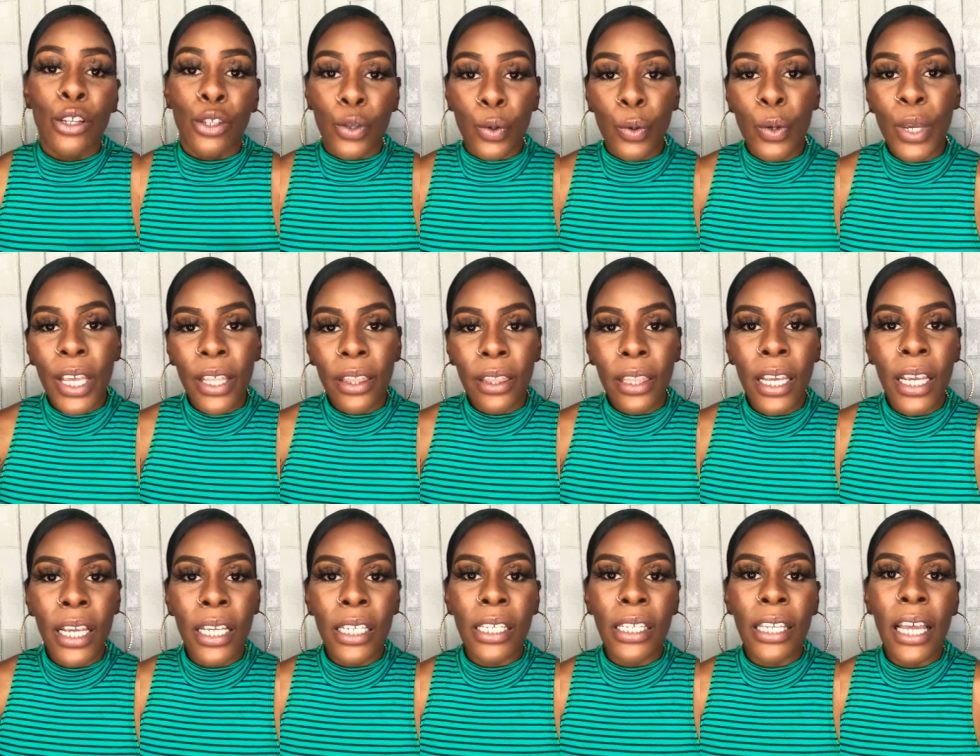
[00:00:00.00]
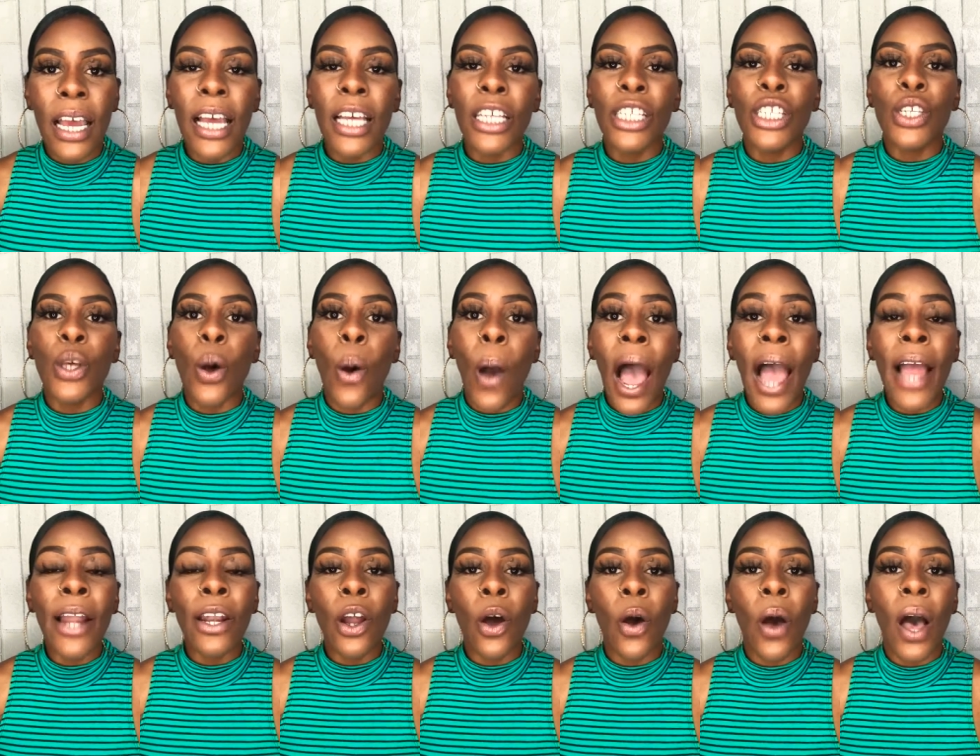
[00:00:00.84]
to get things done. So I
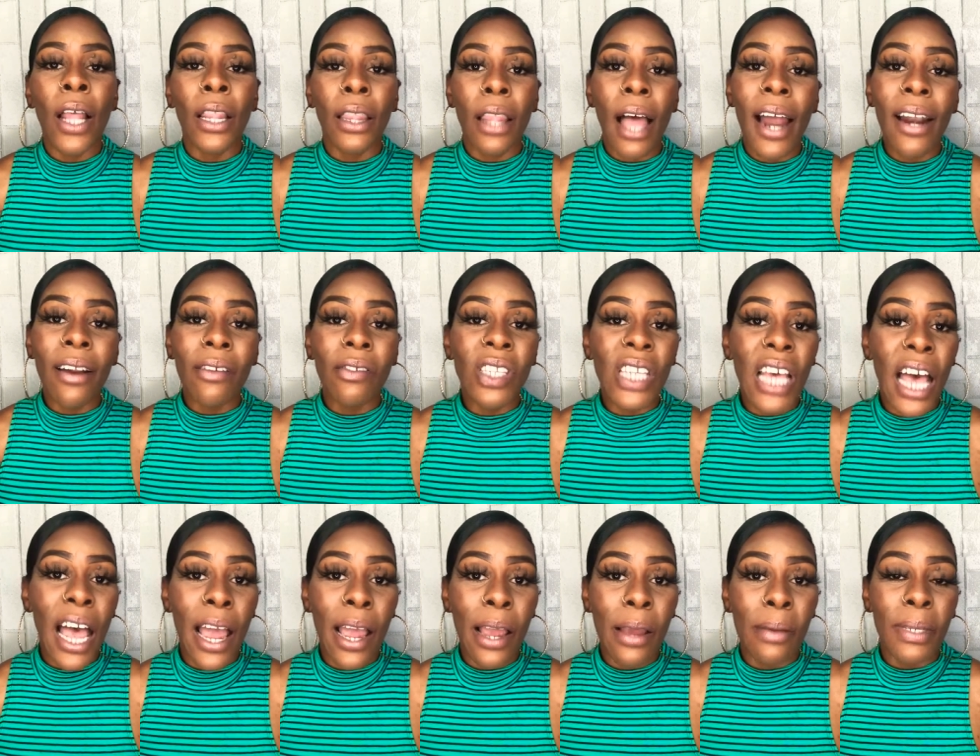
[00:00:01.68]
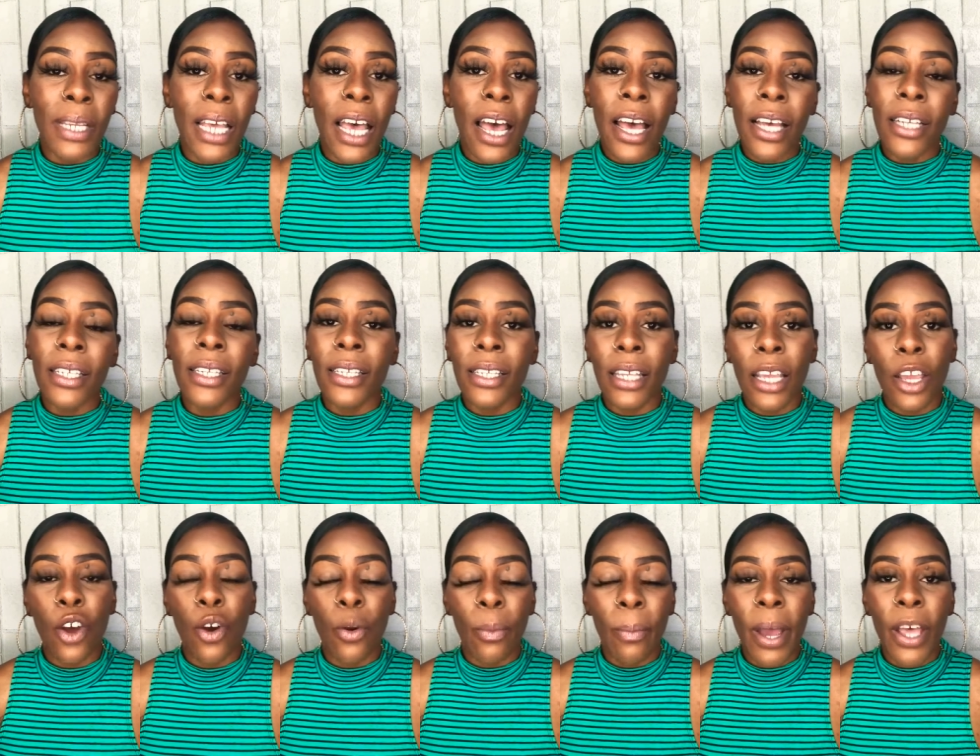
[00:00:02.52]
know a lot of times, us
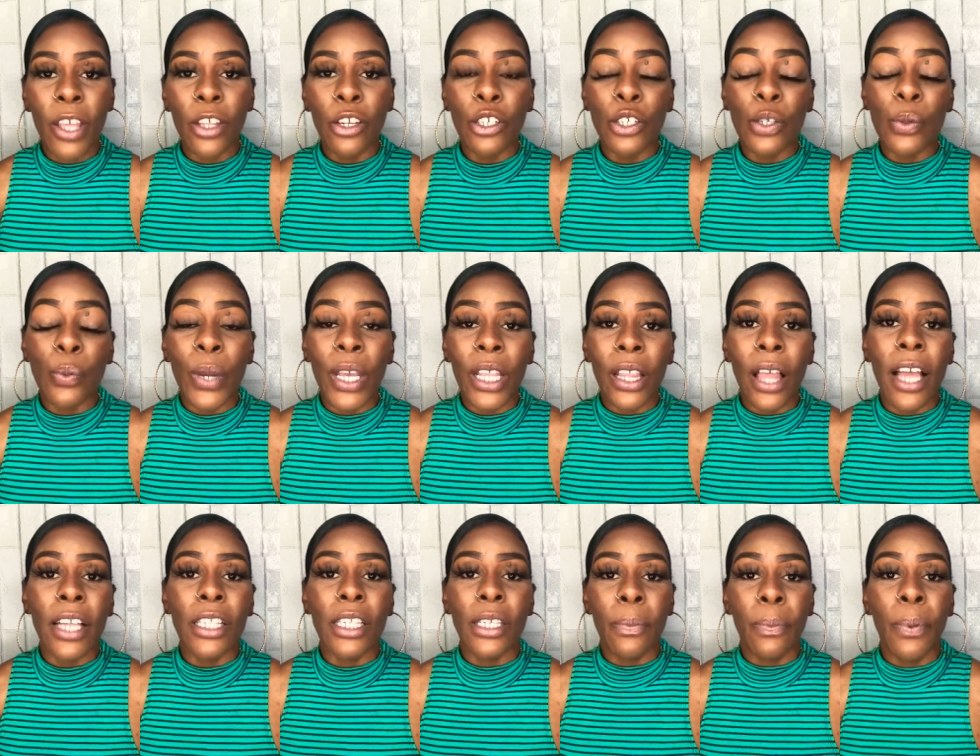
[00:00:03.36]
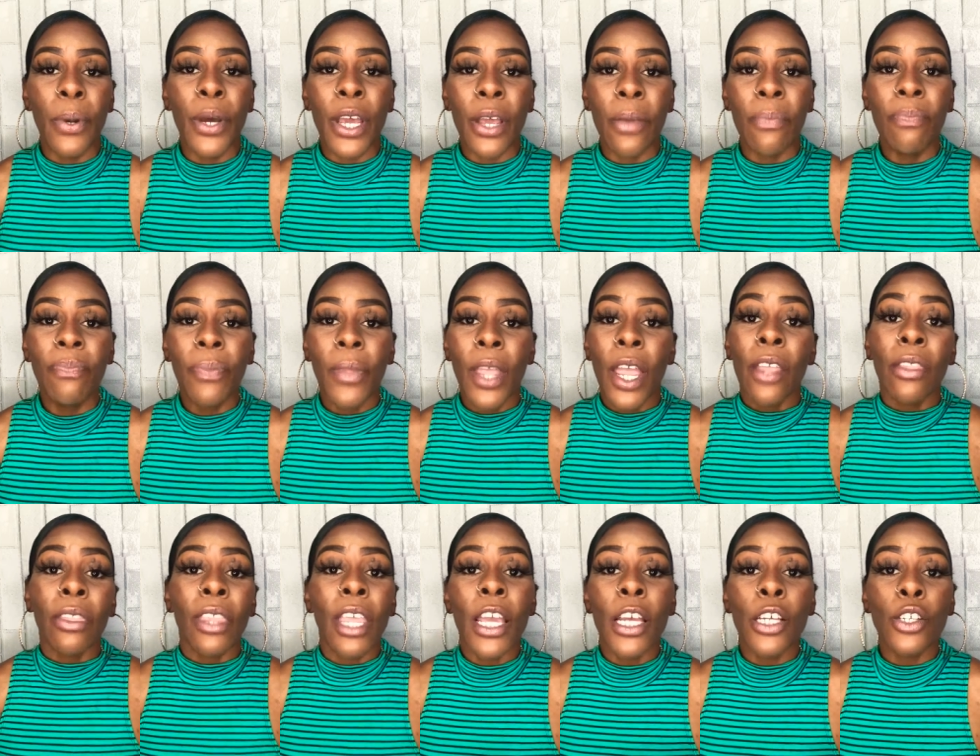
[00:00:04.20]
single mothers, we like to put
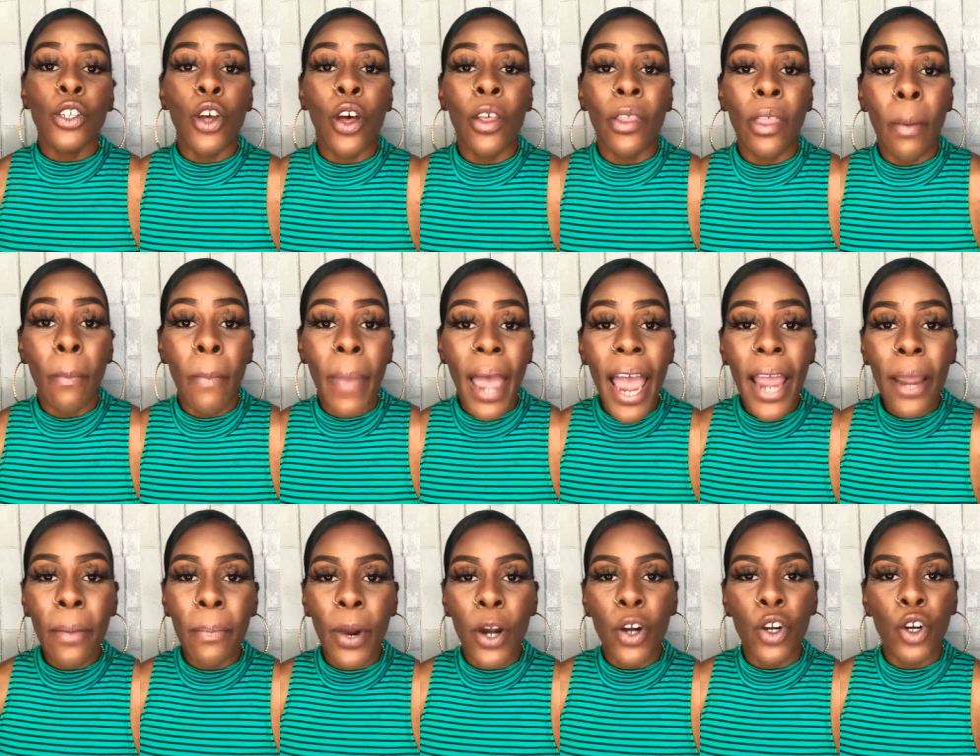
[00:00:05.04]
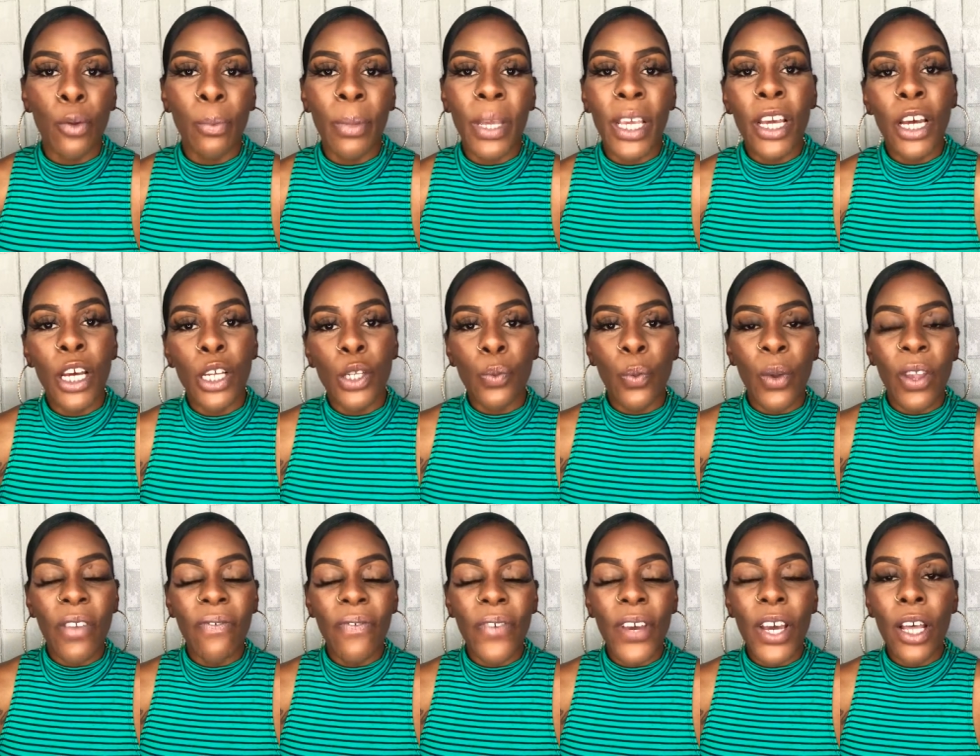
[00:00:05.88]
things on the back burner because we
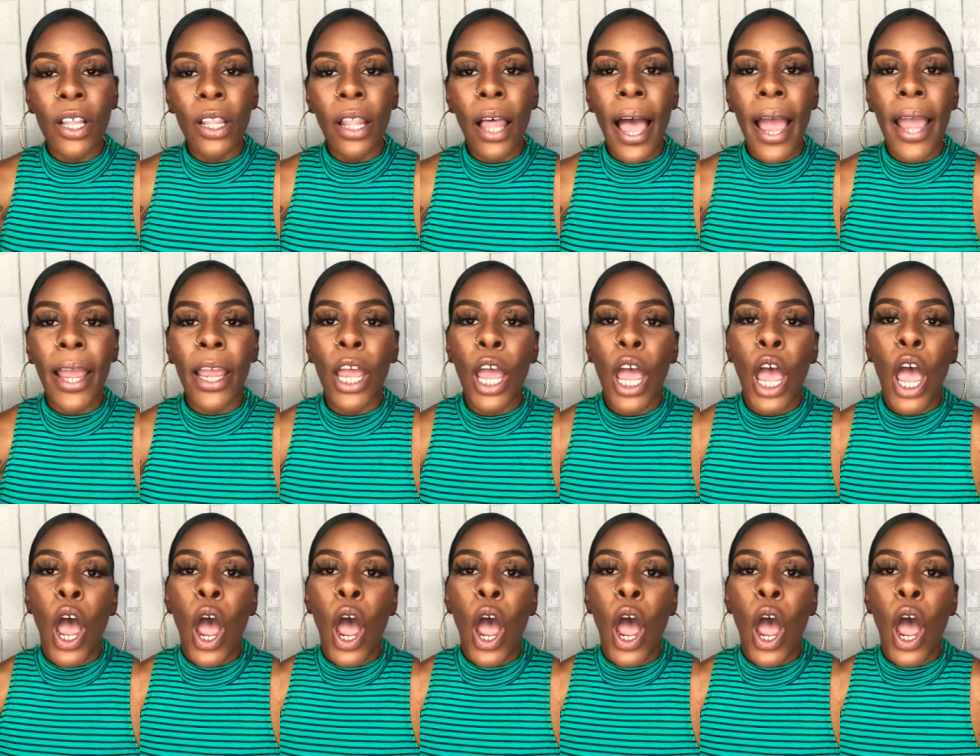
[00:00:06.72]
feel like